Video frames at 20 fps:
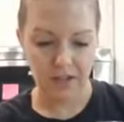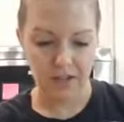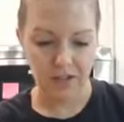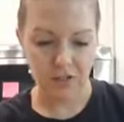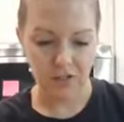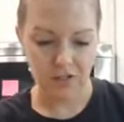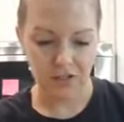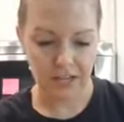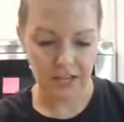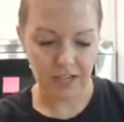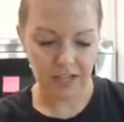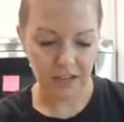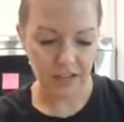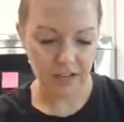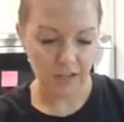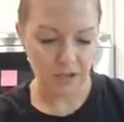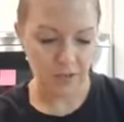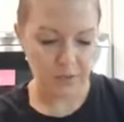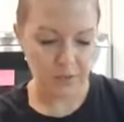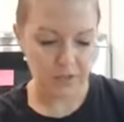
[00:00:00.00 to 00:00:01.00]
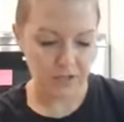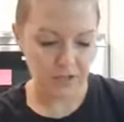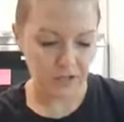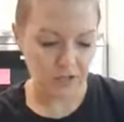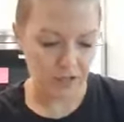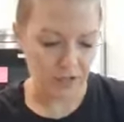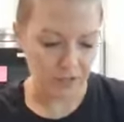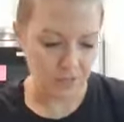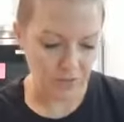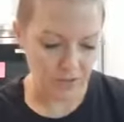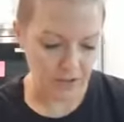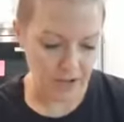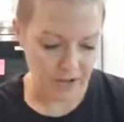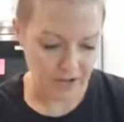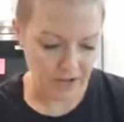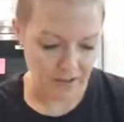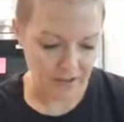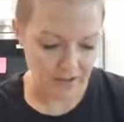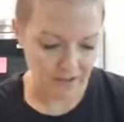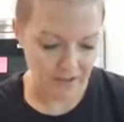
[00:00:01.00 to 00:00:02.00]
So you just take a little bit of scrambled
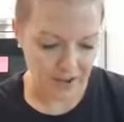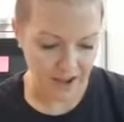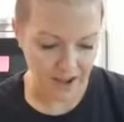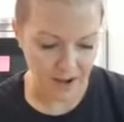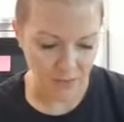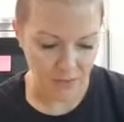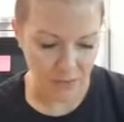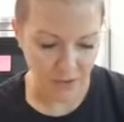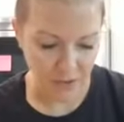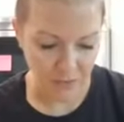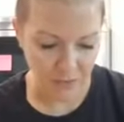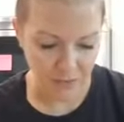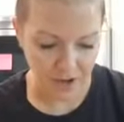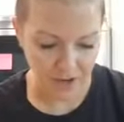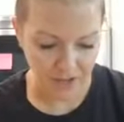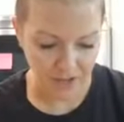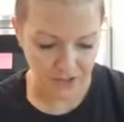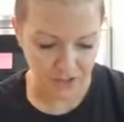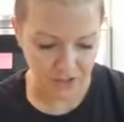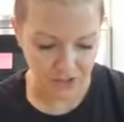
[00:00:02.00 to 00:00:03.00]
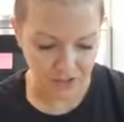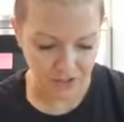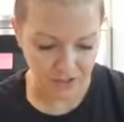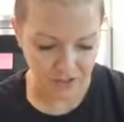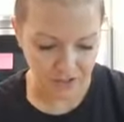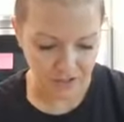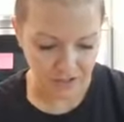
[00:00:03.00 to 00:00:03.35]
egg. I don't put much.